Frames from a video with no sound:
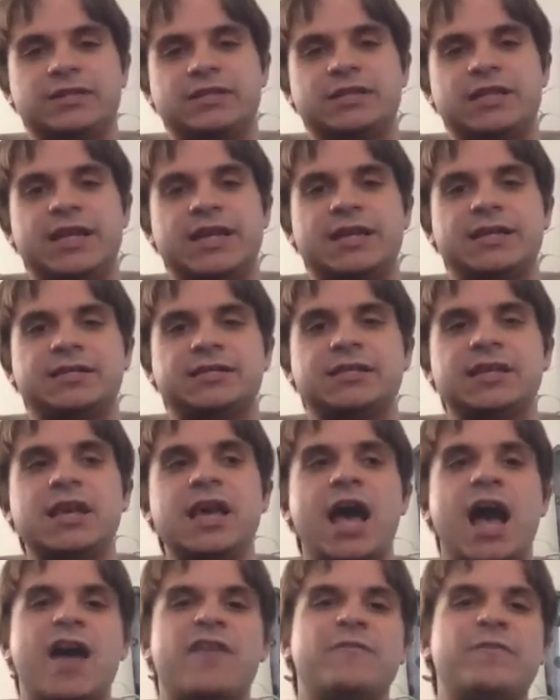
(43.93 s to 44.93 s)
states.
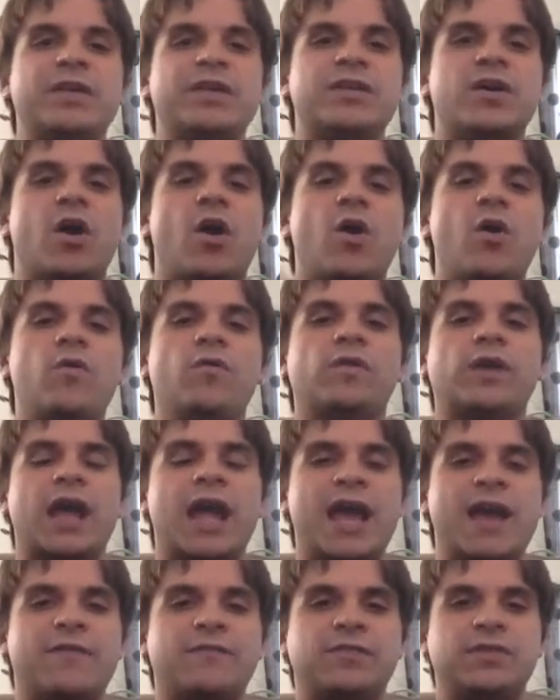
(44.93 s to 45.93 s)
I've been to over
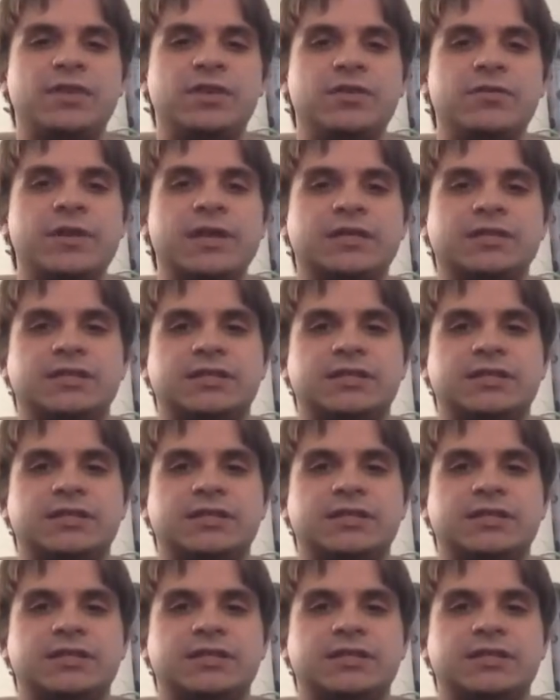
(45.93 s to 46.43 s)
half the U.S.